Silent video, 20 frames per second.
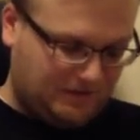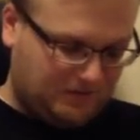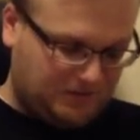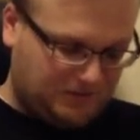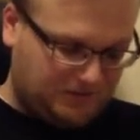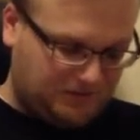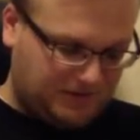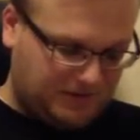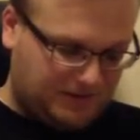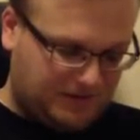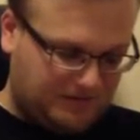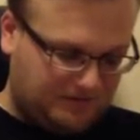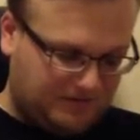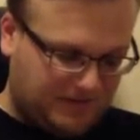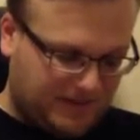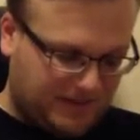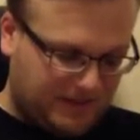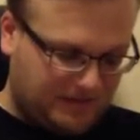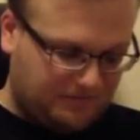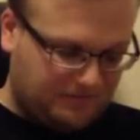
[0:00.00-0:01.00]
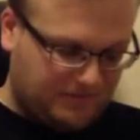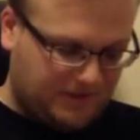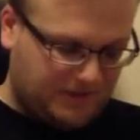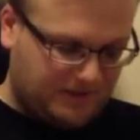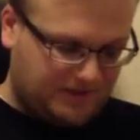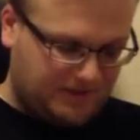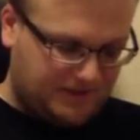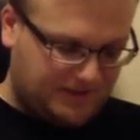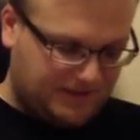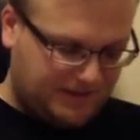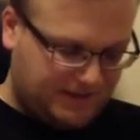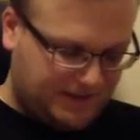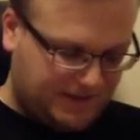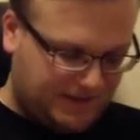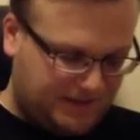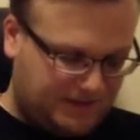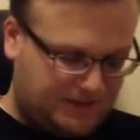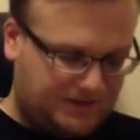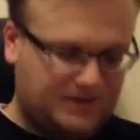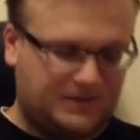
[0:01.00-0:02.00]
And it was written by Martin
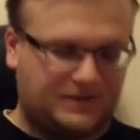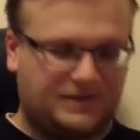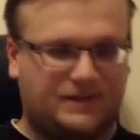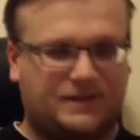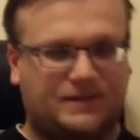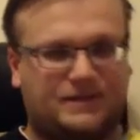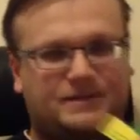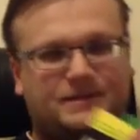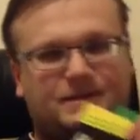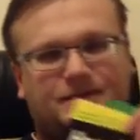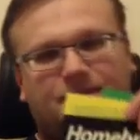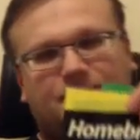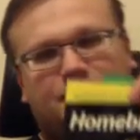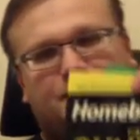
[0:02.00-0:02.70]
Nachel.